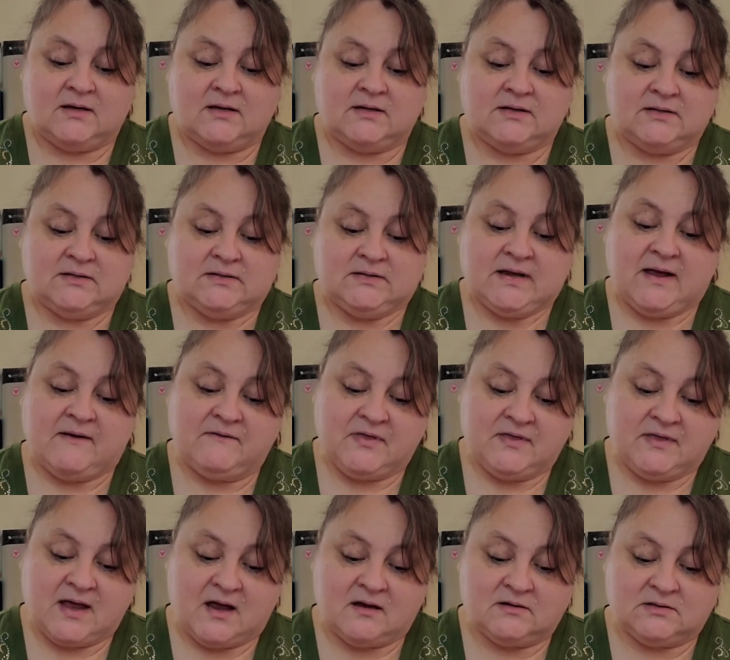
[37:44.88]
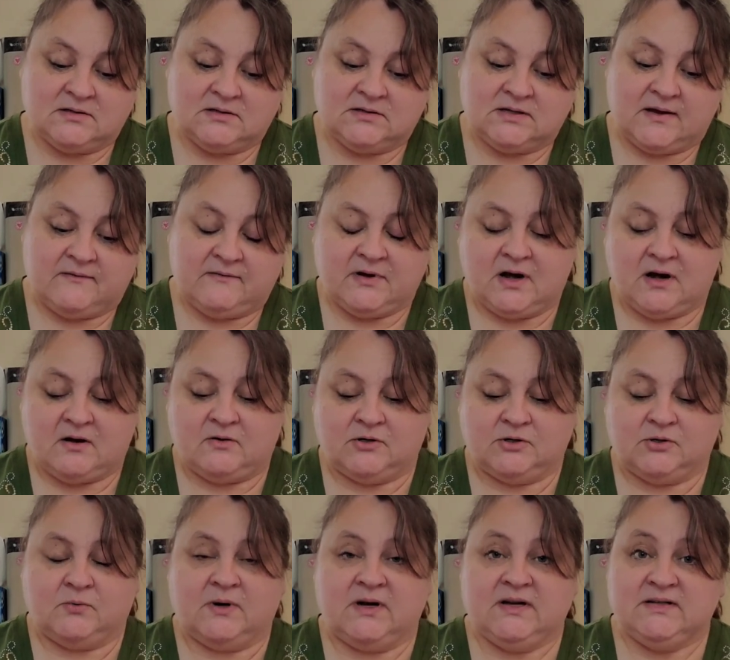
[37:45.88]

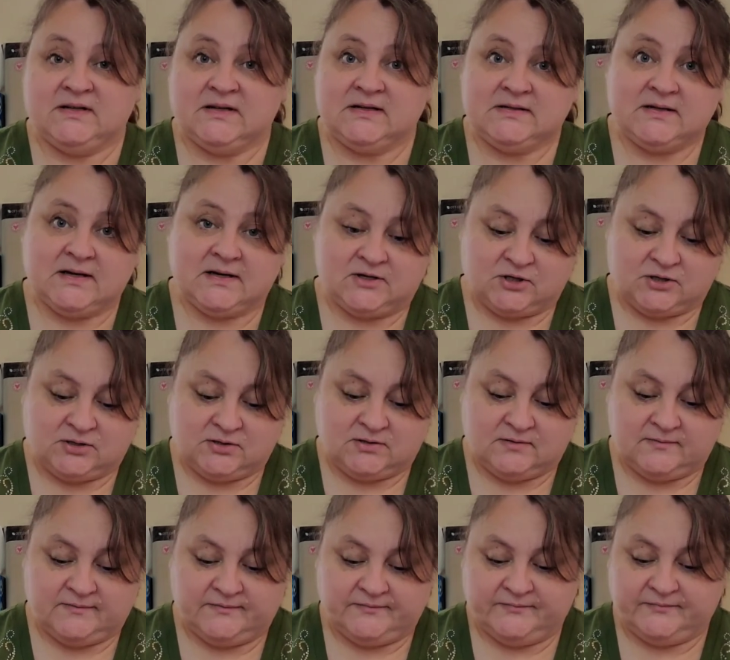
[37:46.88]
7,726 stitches,